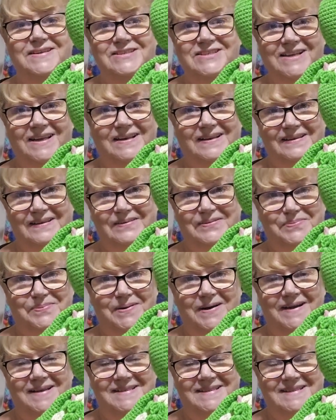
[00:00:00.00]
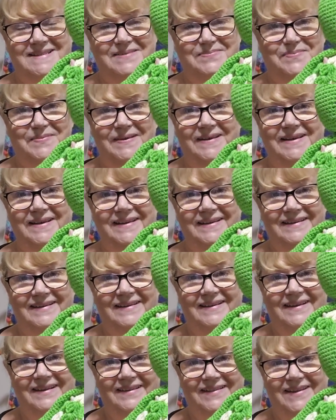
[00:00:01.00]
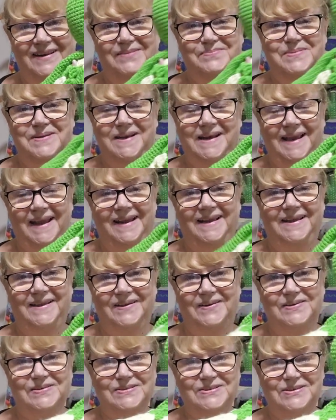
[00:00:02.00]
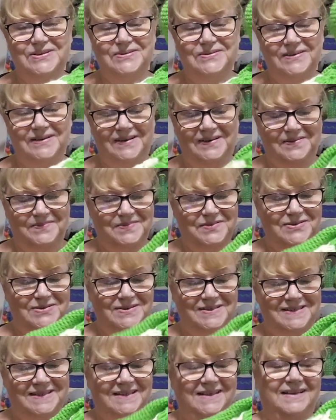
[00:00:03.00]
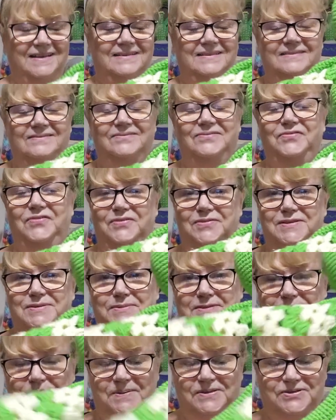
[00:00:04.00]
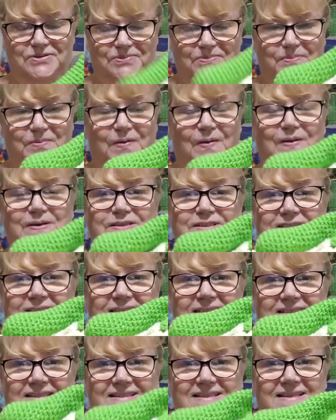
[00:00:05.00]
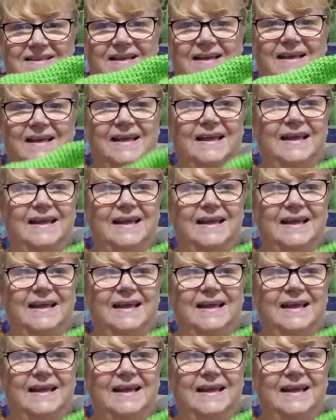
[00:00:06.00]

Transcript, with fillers: that Janet LaPre sent me that I've been hanging on to and I'm using it for special projects